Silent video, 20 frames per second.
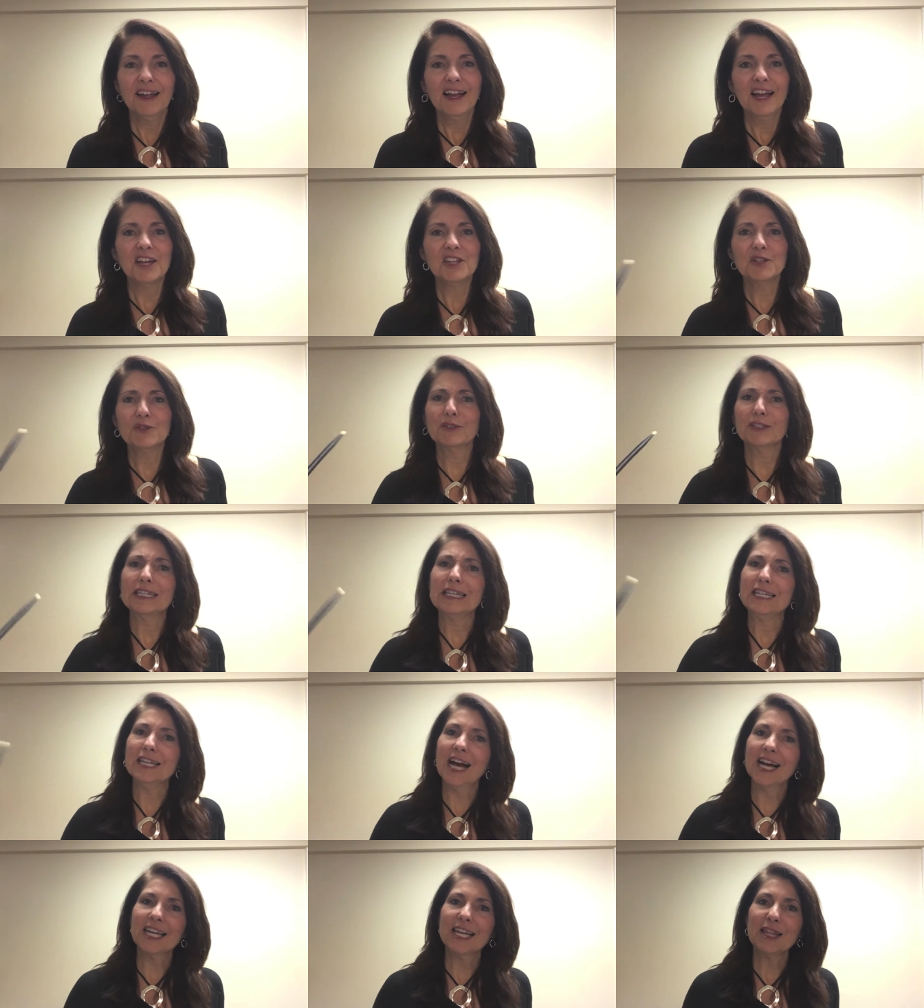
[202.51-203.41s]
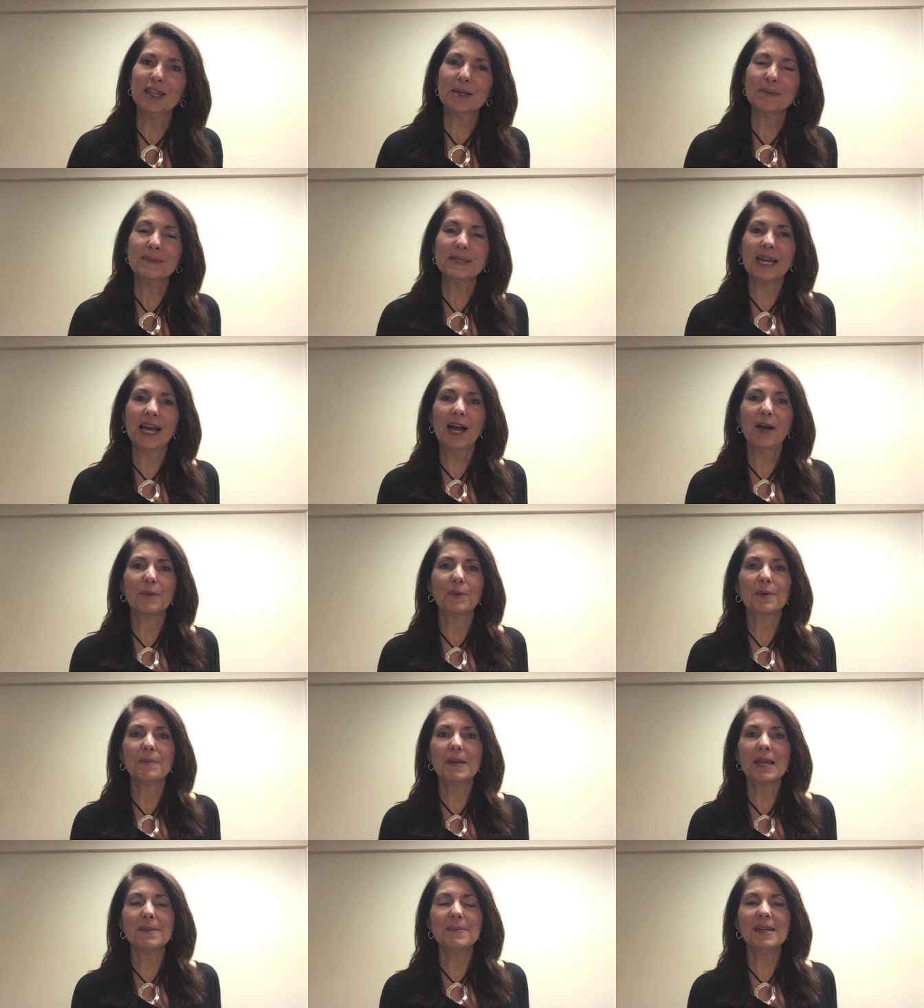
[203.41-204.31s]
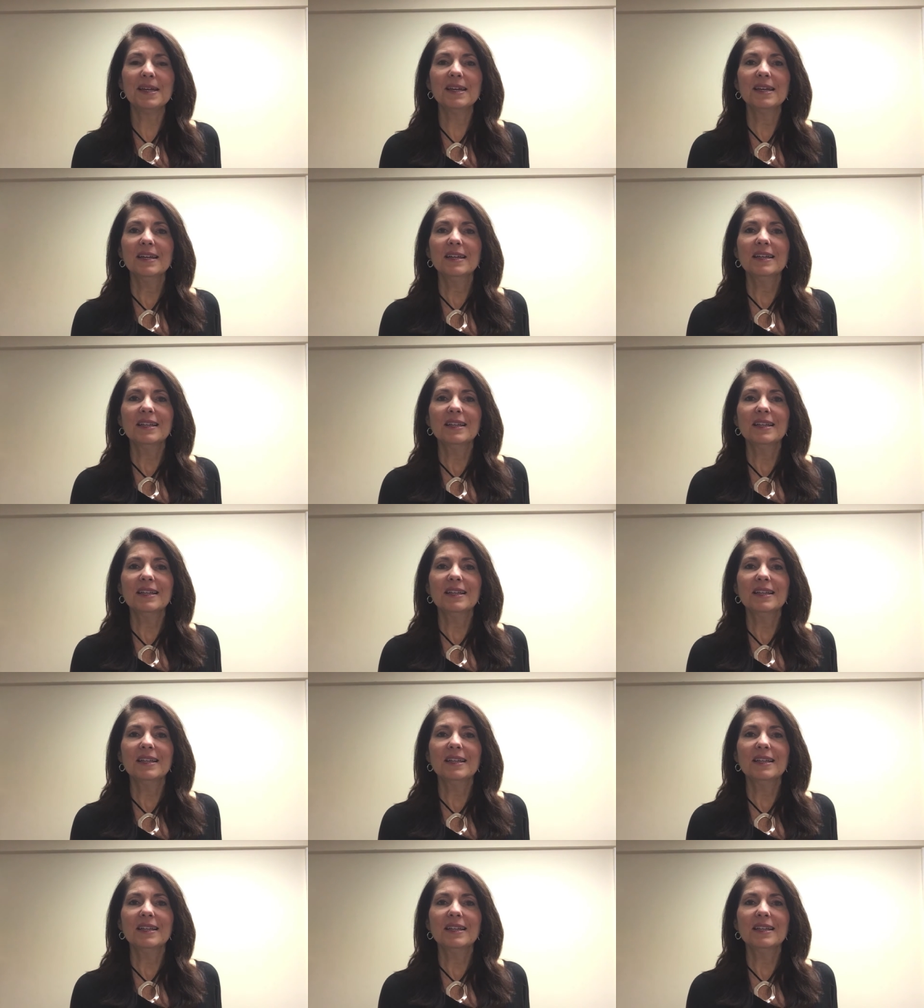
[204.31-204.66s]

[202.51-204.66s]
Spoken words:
and you're really knocking them down, well, maybe